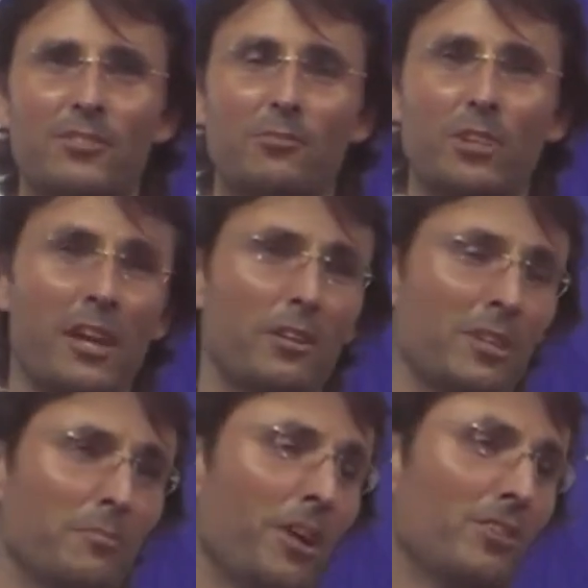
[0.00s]
it's going
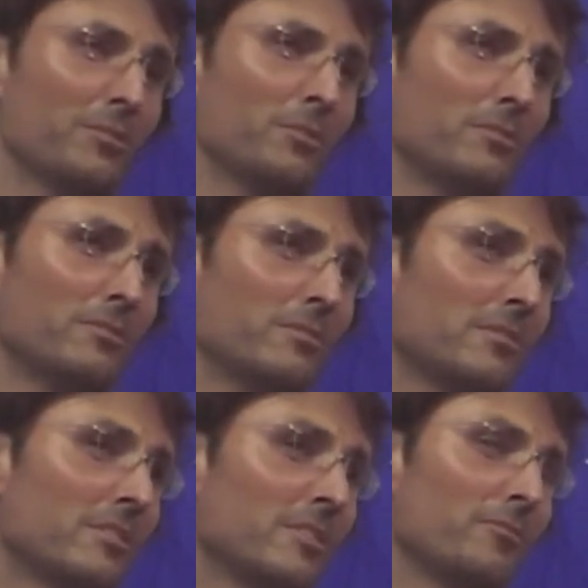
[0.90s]
to be impossible
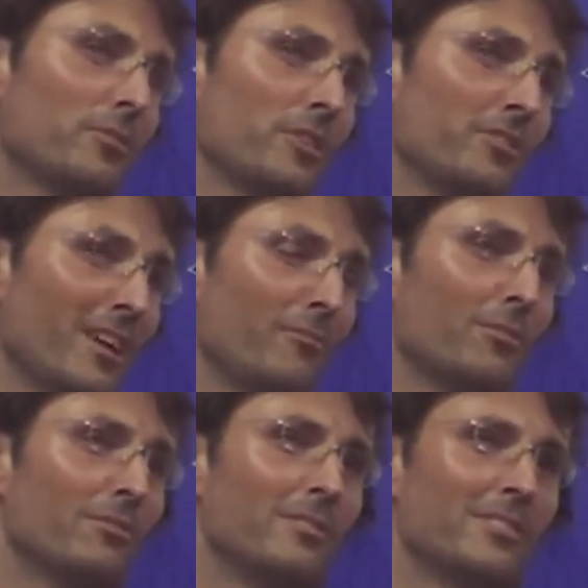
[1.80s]
for a
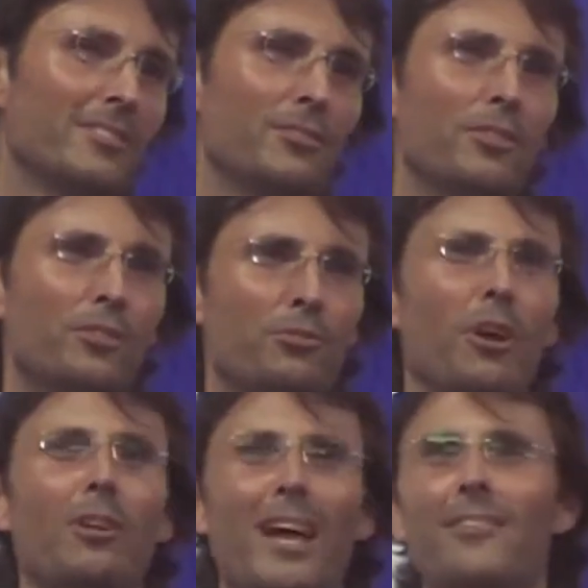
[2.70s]
devil to
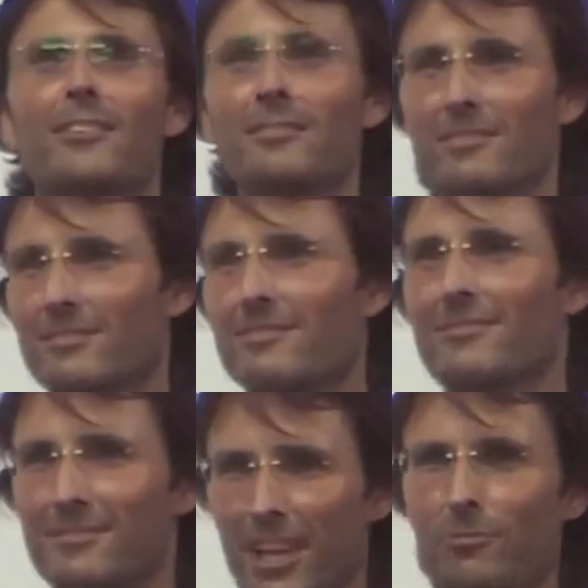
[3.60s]
control other
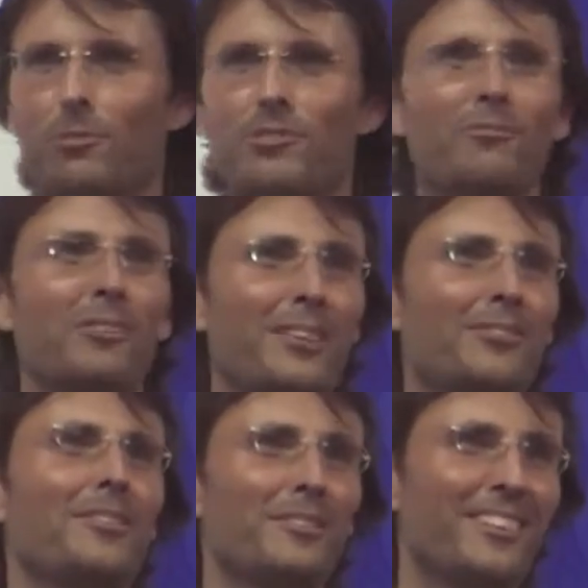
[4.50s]
devils of
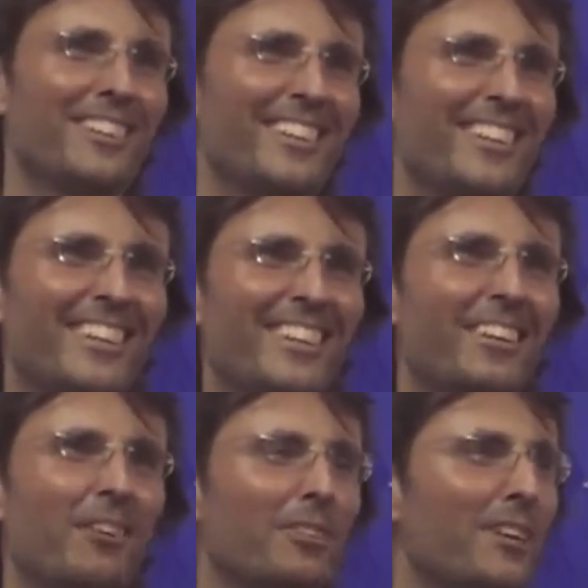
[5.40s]
lesser
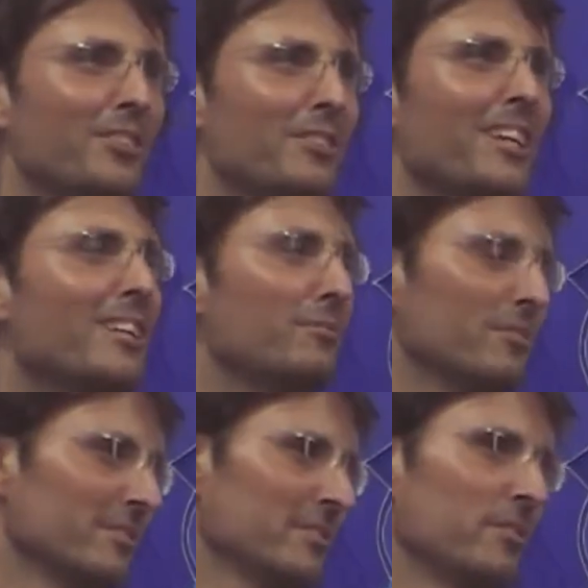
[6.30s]
of lesser
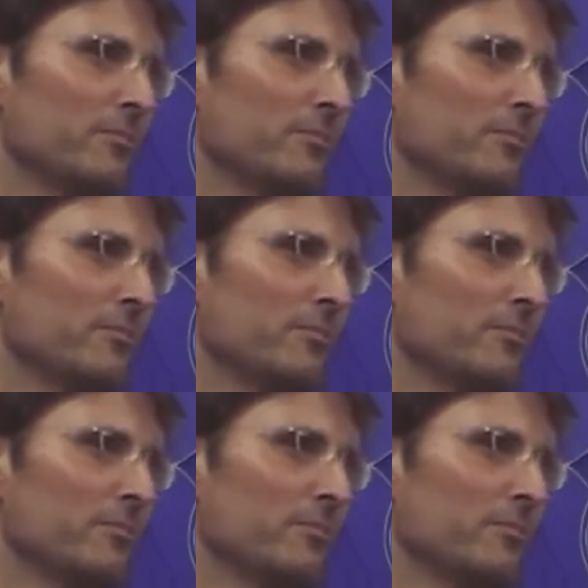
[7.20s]
evil.